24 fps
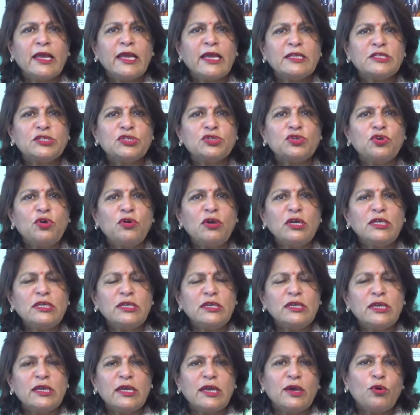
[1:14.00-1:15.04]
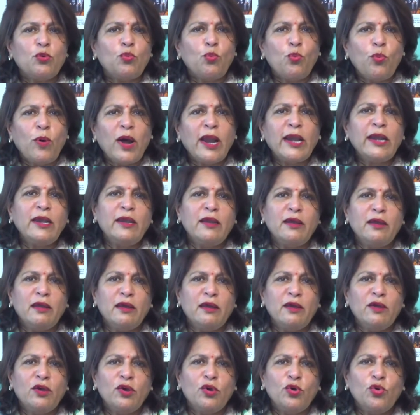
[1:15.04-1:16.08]
it's not one
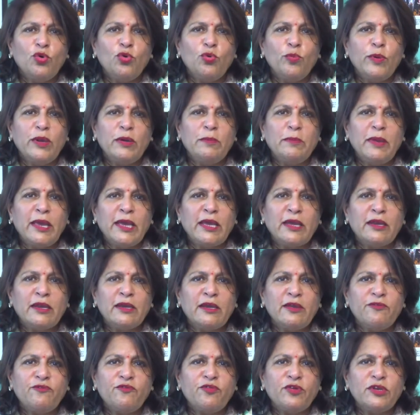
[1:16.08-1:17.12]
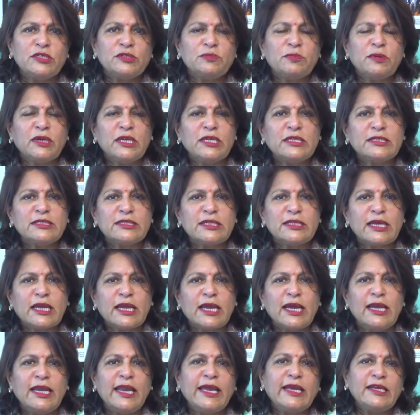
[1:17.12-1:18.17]
who will make a difference, but it's the
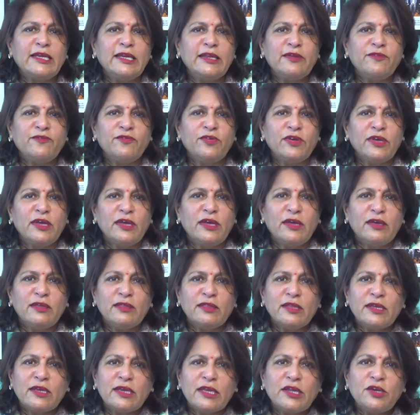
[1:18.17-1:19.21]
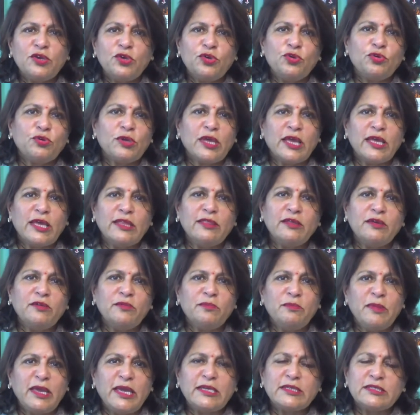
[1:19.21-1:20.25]
collective that can together
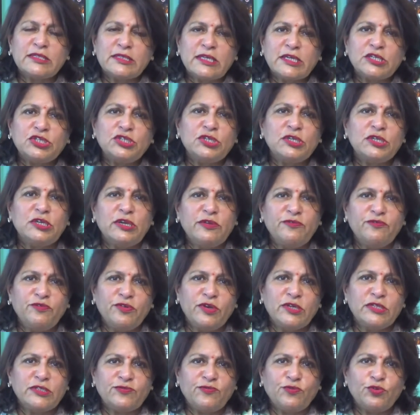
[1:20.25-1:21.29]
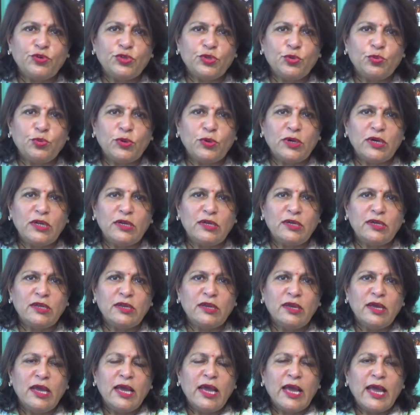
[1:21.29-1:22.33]
make such a difference for the world.
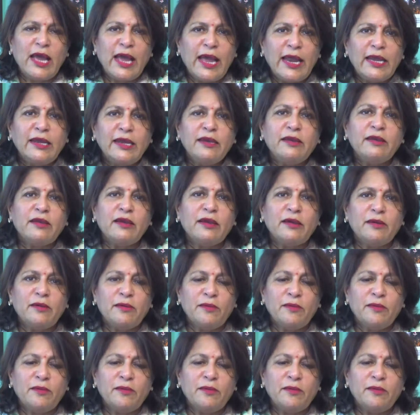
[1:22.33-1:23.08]
And